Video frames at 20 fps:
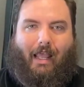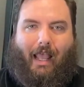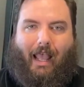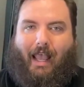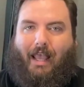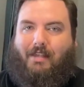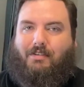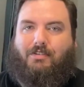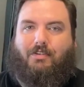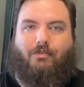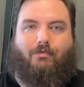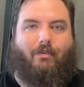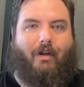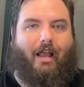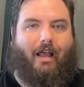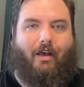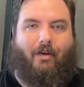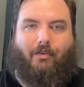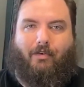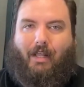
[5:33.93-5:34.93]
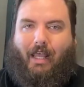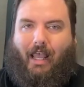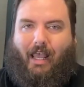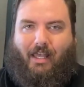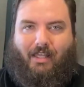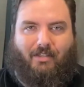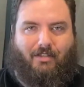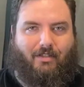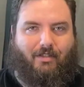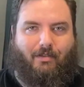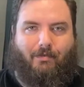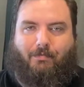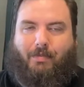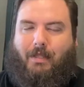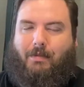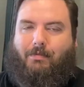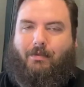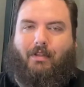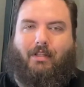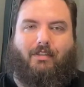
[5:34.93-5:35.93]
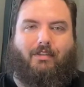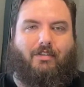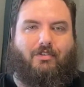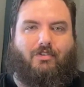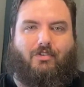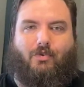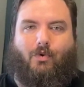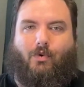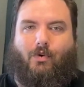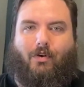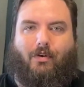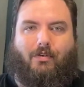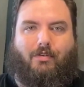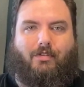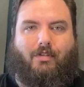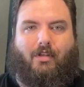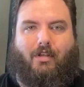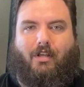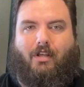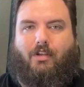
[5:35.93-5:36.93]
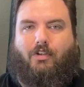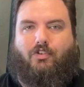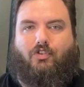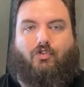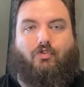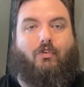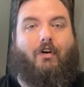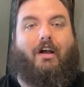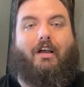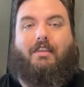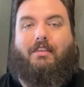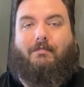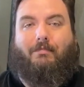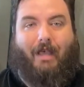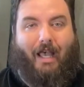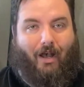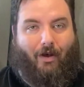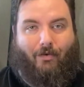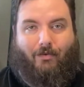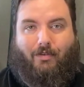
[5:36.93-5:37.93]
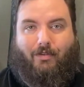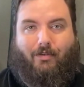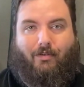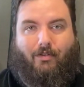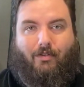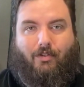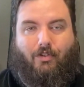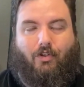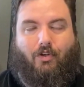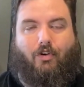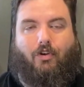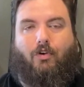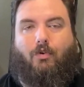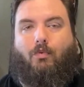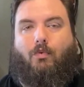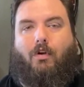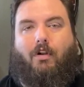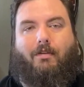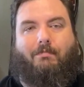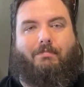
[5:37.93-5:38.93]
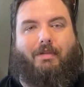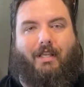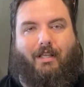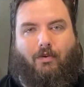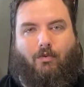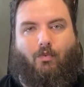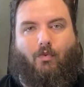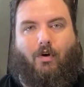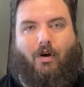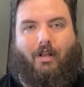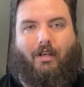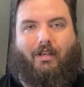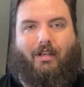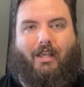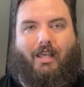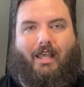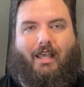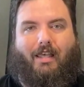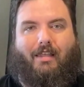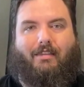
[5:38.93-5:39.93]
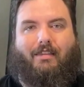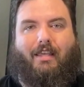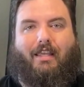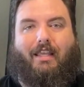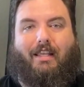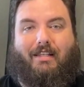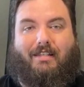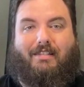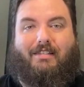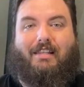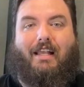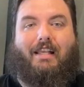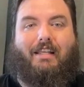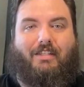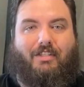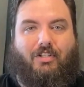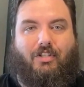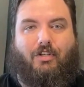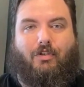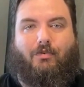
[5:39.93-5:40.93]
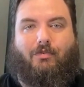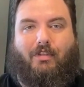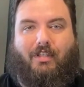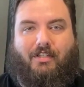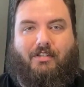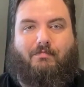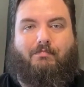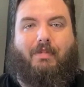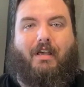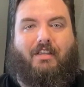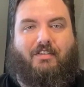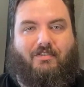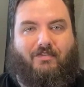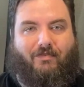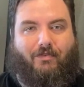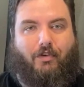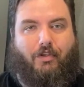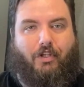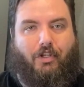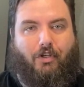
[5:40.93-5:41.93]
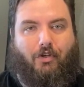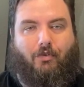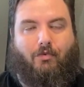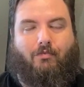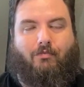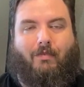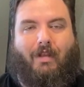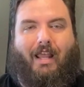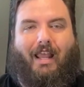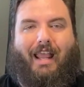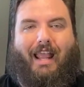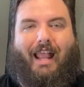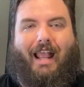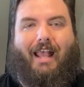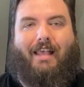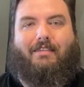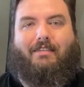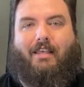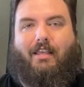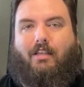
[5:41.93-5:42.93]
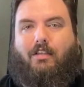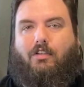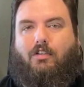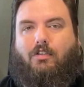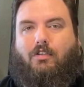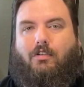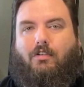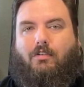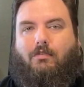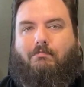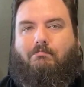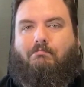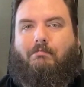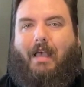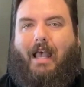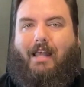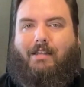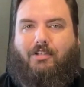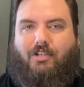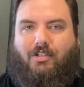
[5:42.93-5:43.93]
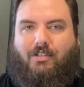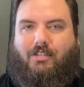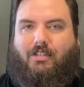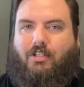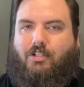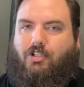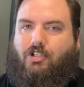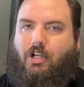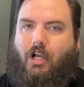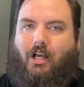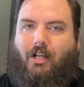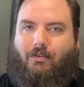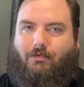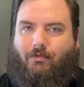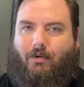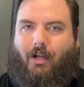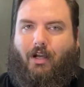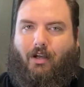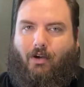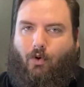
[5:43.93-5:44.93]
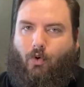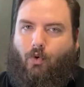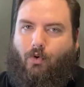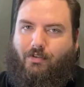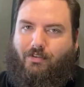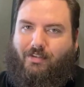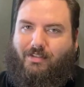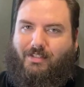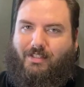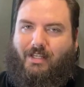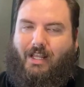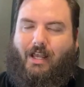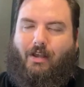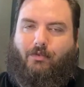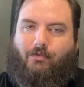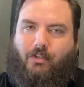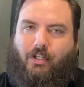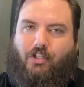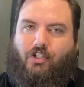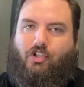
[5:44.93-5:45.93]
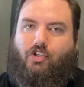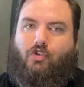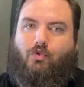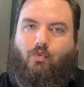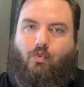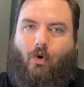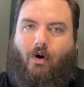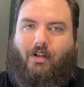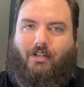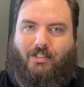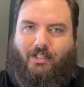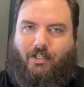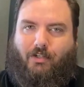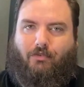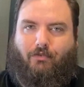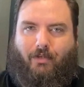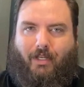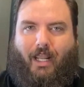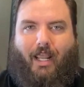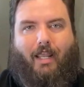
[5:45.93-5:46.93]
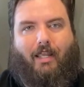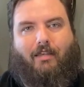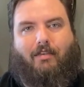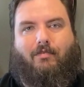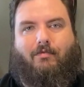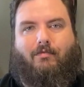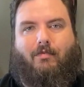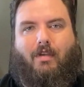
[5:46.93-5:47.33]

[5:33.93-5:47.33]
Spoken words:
ask around, ask the people at the stores, try them out. You're going to want to pick one that excites you, that's best for you, and that matches the genre or the sound that you want to create.